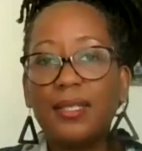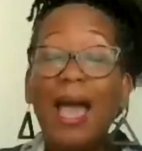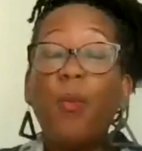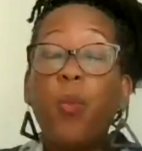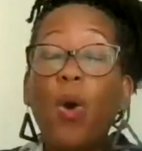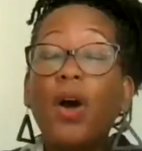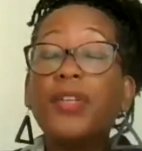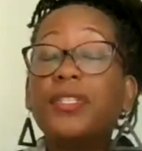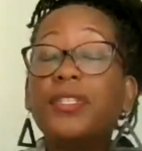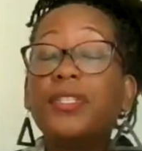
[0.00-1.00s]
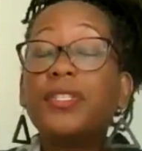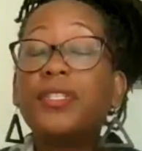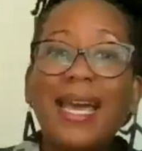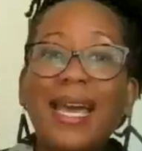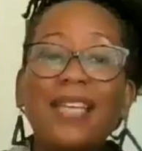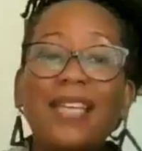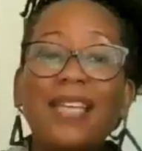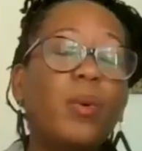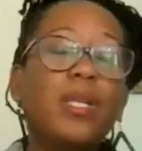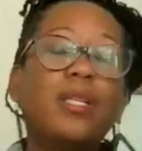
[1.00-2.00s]
I want to repent.
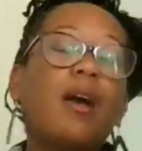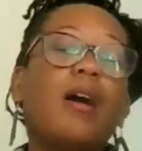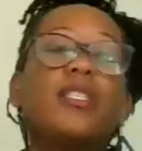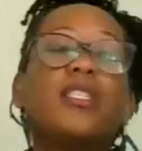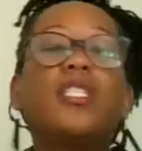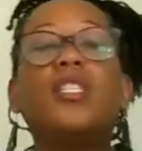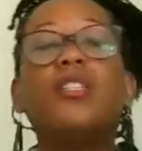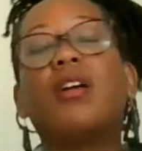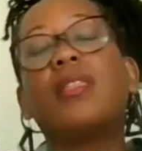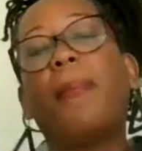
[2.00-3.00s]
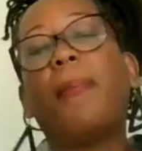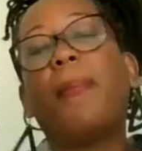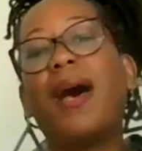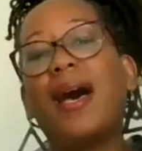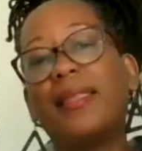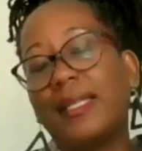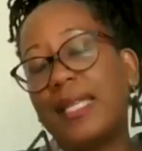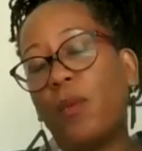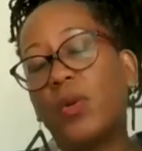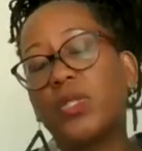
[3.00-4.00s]
I don't want to continue on the path that
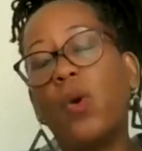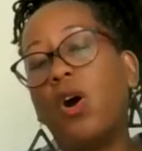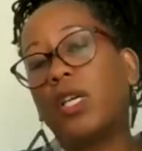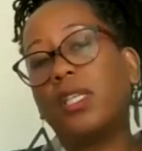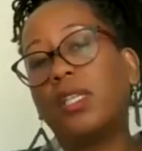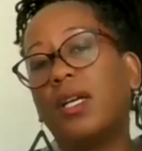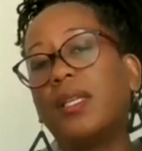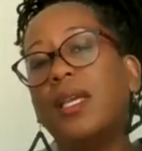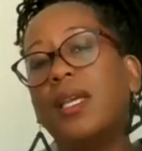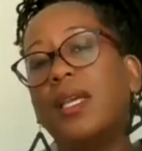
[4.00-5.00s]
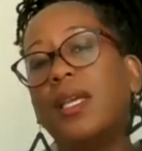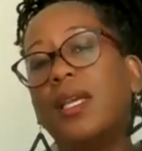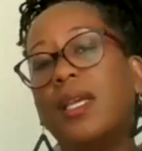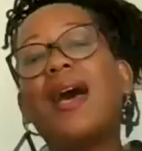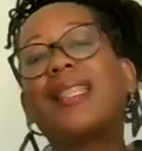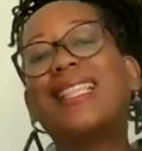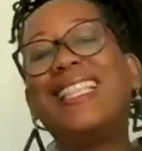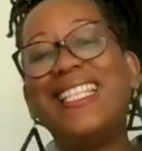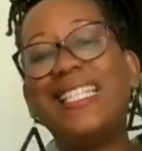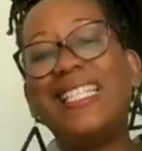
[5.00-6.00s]
I was walking on. That
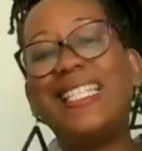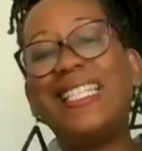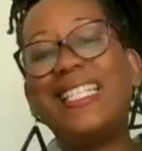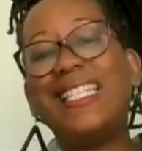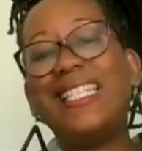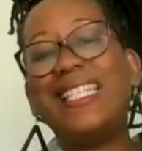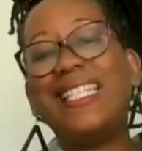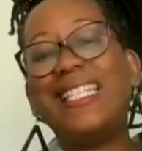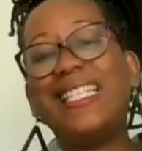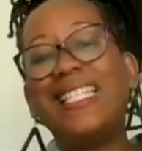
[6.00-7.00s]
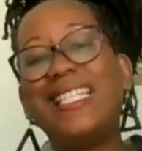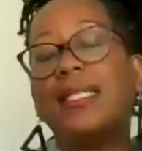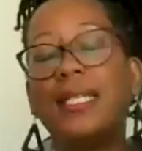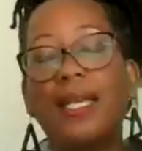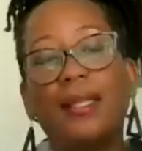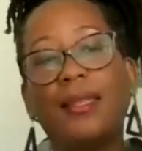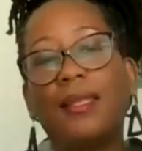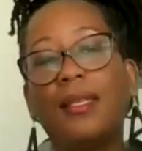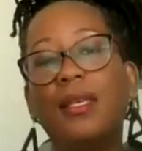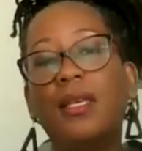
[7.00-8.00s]
path leads to destruction and
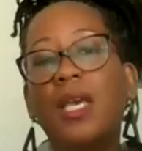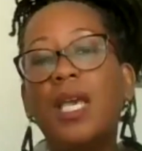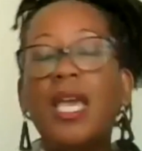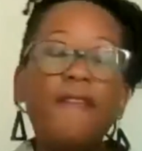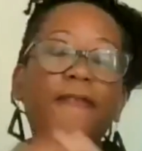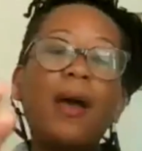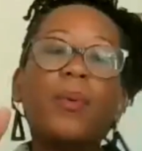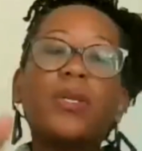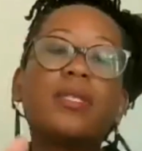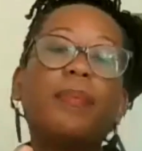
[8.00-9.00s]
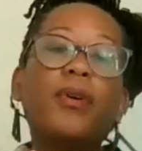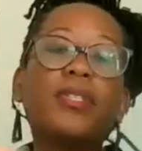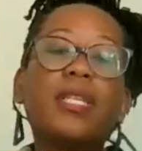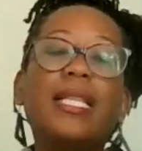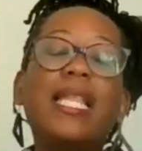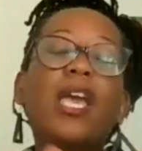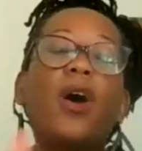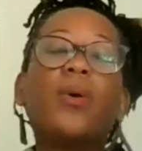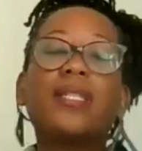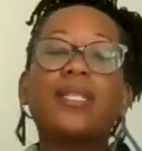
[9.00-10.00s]
death. If I was supposed to lay
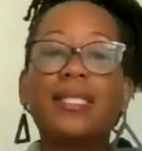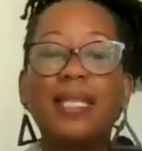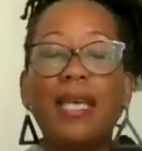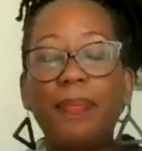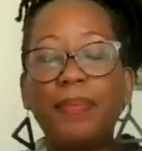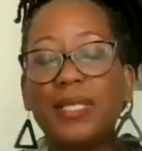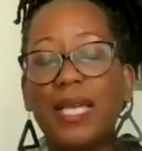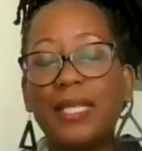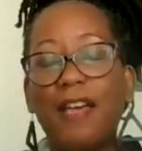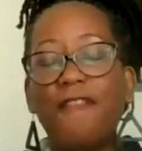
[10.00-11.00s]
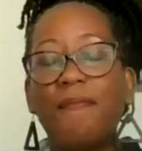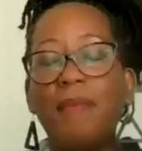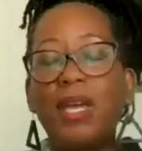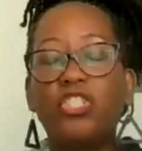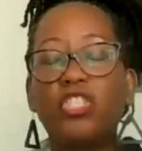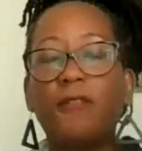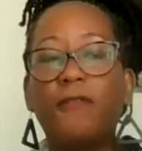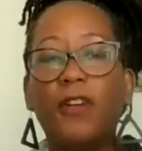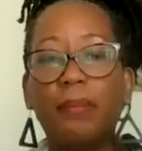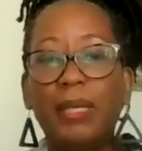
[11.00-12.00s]
out the steps, as I have mentioned
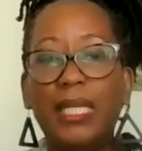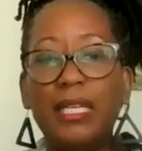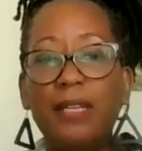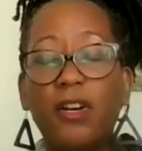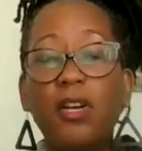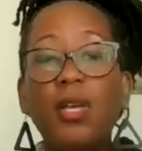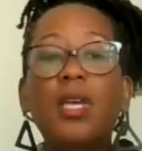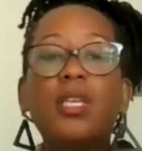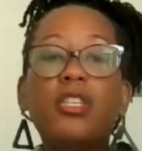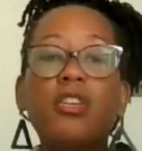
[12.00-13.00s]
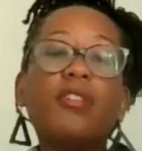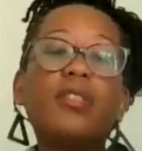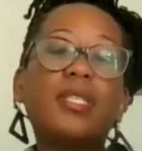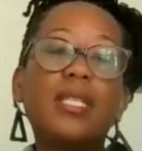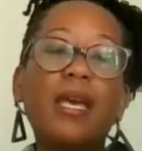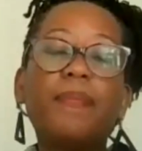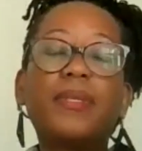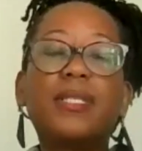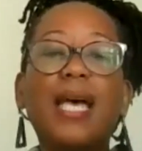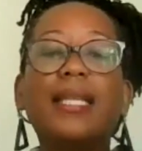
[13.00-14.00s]
for the believer, your
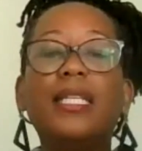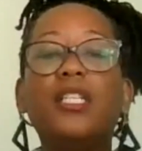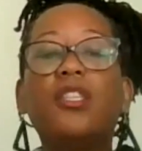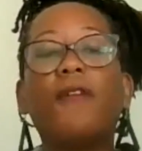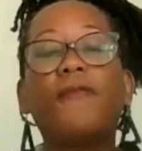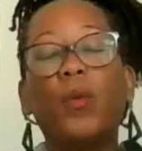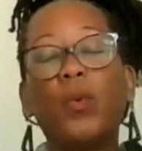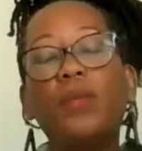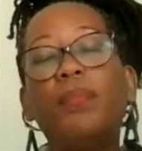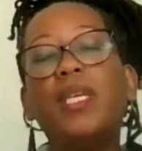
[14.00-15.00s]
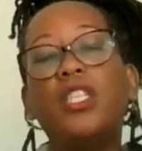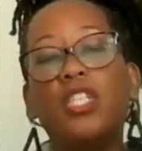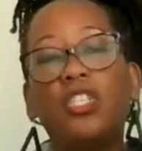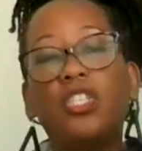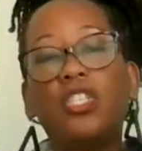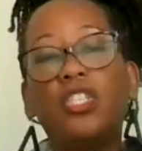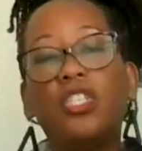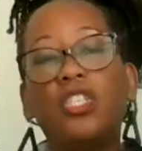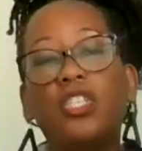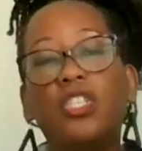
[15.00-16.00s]
step, sadly enough, it would be
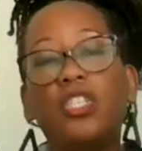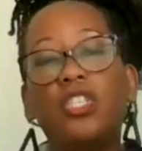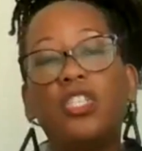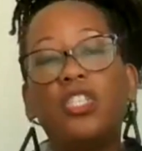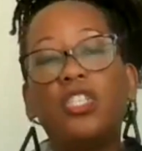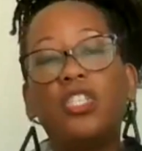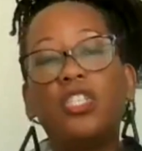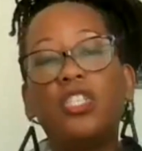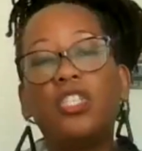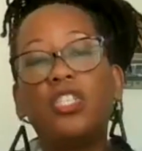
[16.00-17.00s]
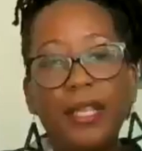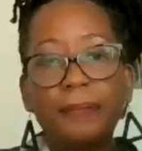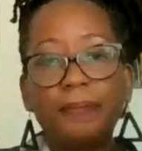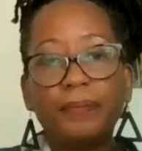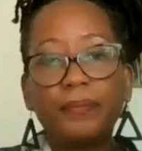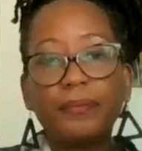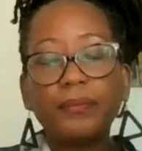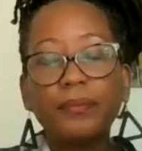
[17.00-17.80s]
destruction and it would be hell.